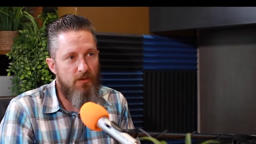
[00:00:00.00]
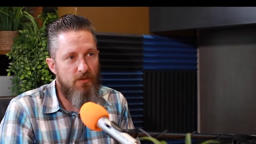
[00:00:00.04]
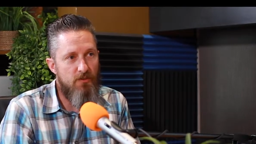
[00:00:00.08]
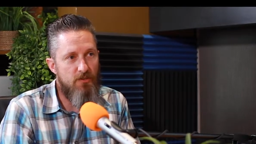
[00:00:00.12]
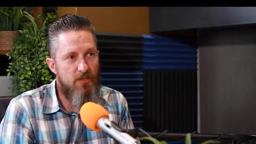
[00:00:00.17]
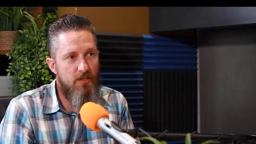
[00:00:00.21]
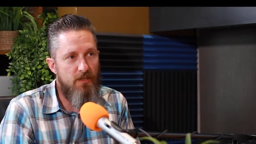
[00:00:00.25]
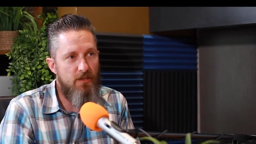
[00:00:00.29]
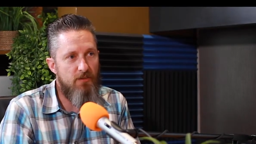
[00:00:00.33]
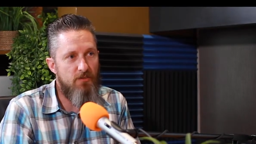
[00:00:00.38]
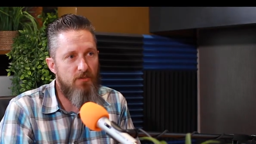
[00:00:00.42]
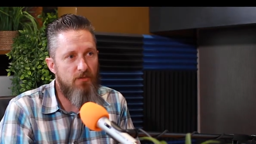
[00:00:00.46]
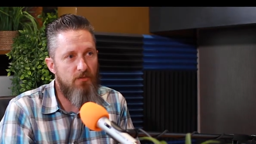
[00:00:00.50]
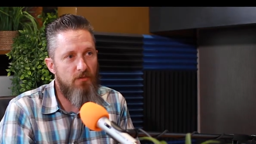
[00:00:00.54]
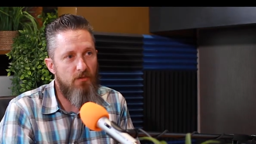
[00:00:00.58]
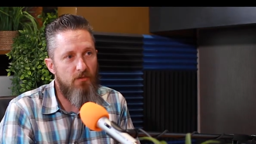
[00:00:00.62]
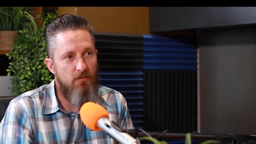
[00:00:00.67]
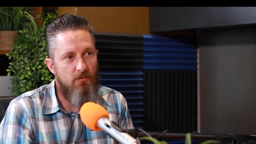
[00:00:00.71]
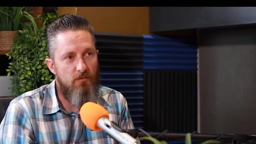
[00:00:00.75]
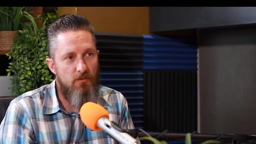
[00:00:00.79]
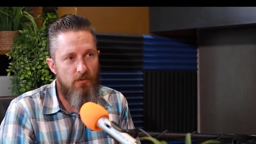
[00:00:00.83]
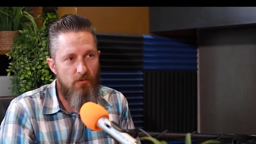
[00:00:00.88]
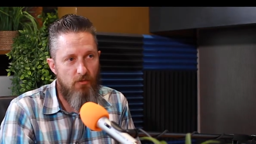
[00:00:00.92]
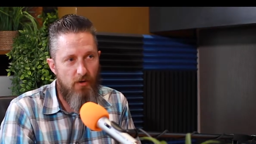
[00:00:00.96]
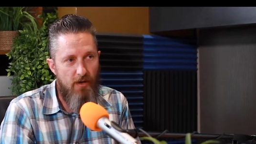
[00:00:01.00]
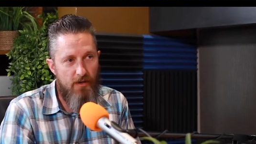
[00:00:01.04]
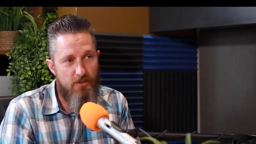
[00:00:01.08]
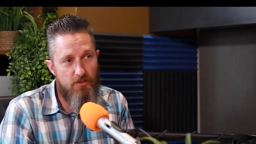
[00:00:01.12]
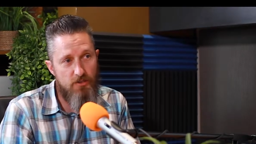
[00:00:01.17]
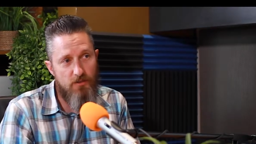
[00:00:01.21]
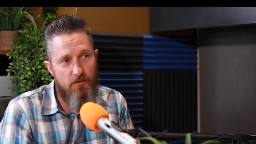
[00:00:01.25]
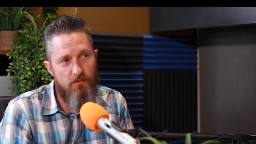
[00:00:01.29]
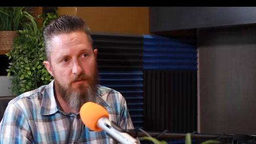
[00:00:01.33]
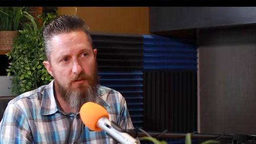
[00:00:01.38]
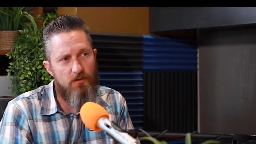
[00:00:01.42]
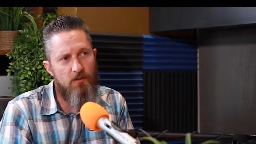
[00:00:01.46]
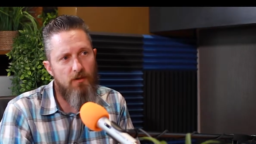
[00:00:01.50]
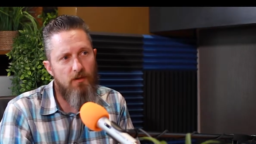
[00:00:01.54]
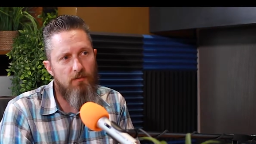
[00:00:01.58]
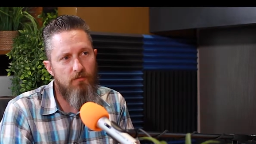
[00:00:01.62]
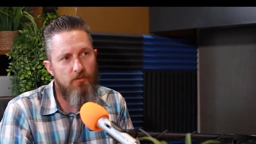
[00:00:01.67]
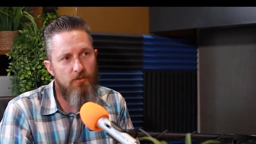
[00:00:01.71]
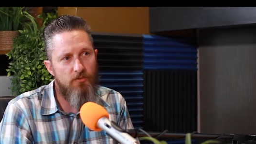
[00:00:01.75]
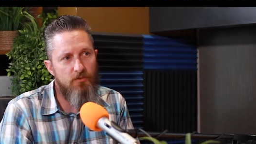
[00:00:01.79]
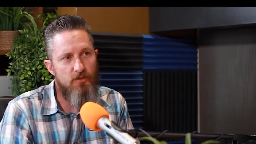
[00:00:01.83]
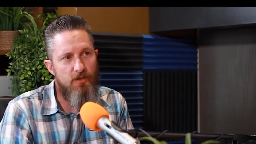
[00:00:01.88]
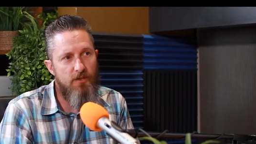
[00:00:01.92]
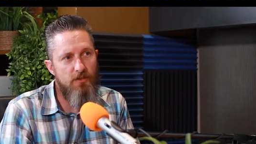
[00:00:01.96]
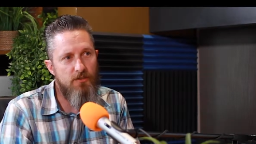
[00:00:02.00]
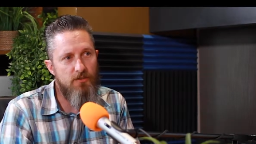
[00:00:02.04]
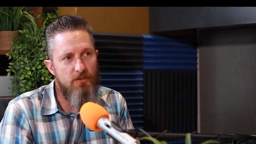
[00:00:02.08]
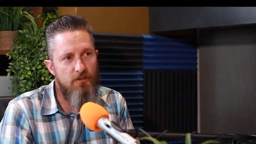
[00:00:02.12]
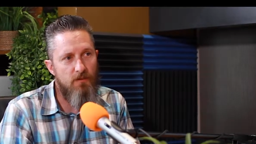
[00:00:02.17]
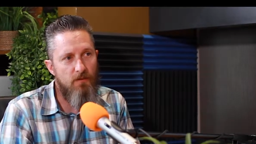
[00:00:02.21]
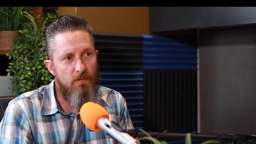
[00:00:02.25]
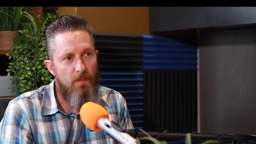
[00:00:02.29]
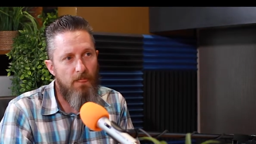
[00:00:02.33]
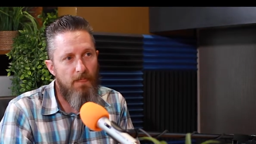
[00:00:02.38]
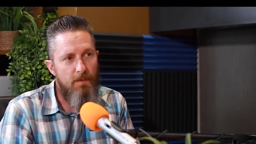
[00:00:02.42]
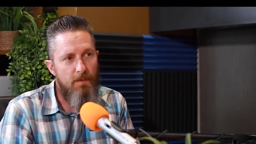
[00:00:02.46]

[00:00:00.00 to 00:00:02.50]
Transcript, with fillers: It changes the direction of the conversation.